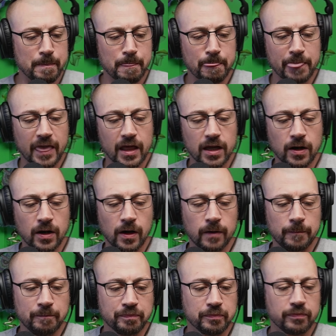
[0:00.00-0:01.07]
You know,
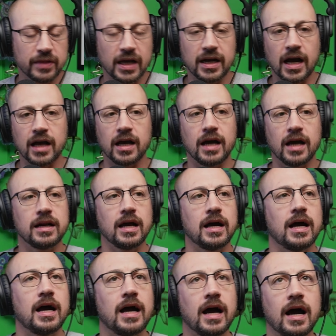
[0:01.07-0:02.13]
and I I,
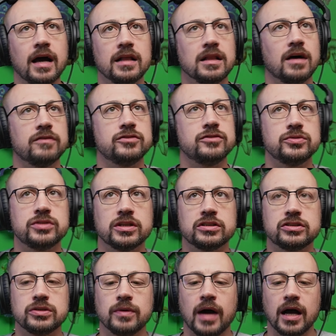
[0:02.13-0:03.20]
I love jujitsu.
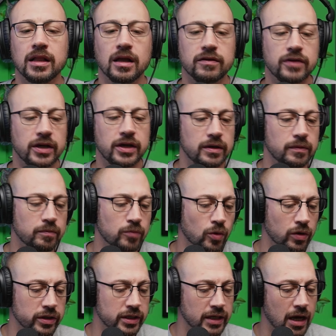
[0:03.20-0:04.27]
I love it more
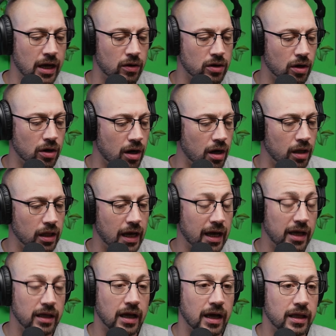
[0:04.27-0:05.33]
than alcohol. I,
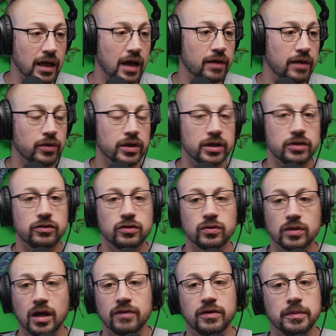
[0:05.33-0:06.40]
I I really do
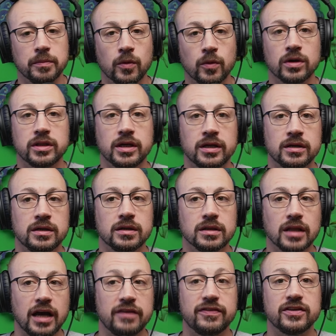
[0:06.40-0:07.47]
love it more than
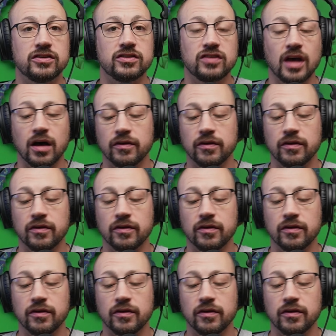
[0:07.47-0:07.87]
life itself.